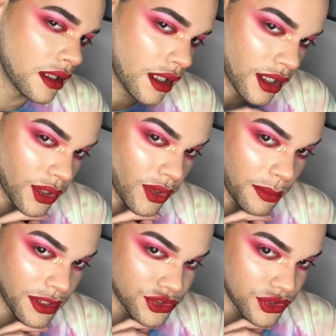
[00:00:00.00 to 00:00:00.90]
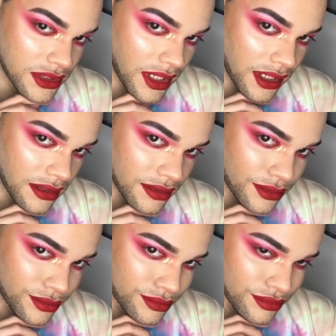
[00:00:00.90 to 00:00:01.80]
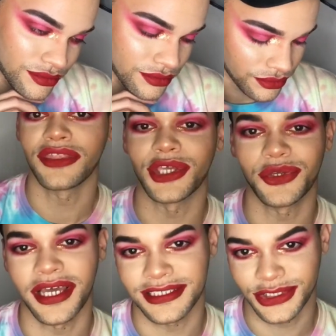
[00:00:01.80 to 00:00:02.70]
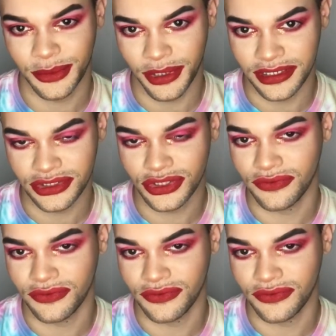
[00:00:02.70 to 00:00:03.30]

And go about your day. Thank you guys so much